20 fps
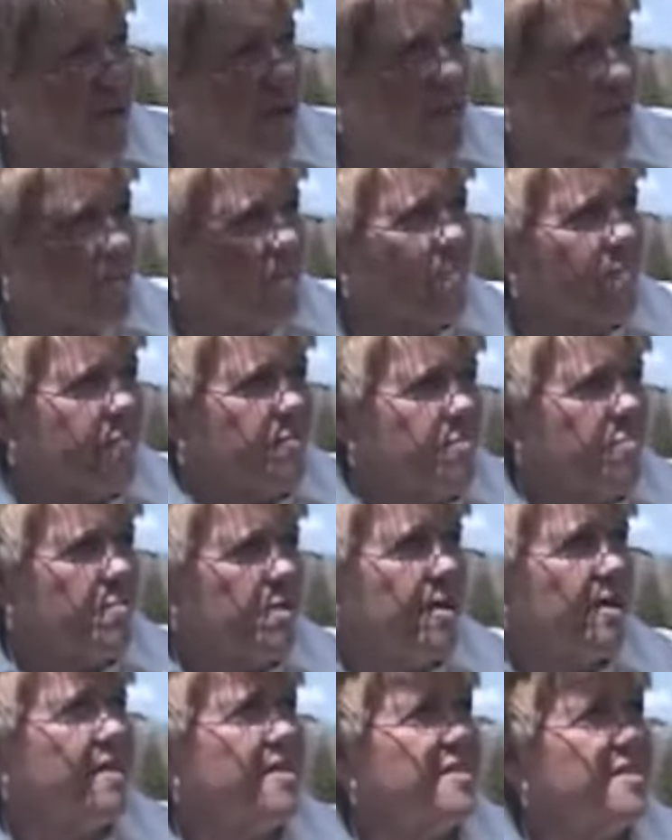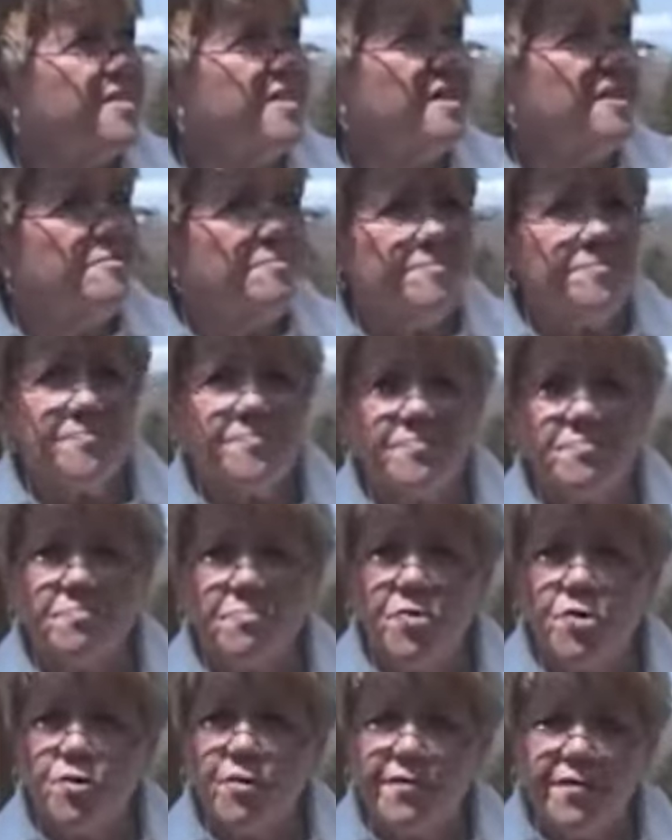mm-hmm. But it's a
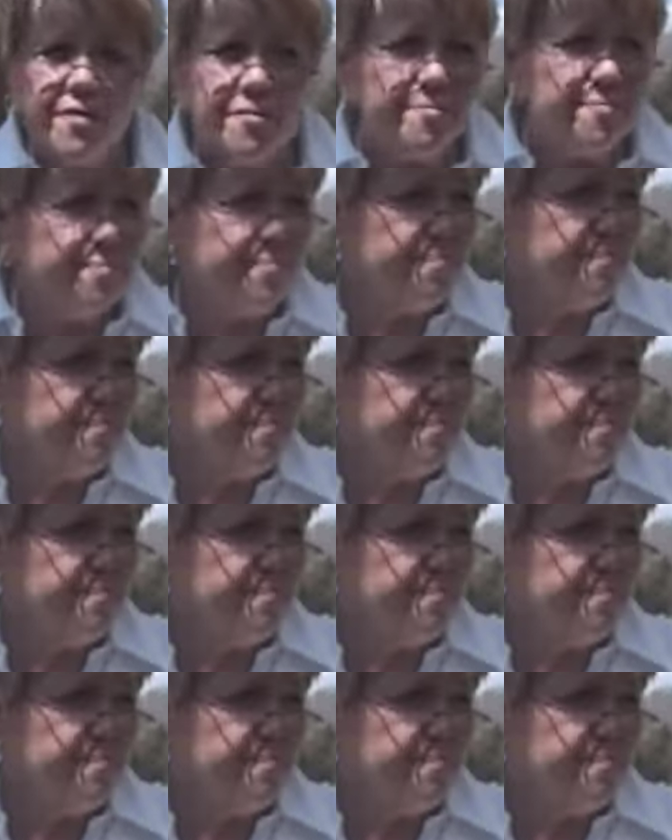beautiful,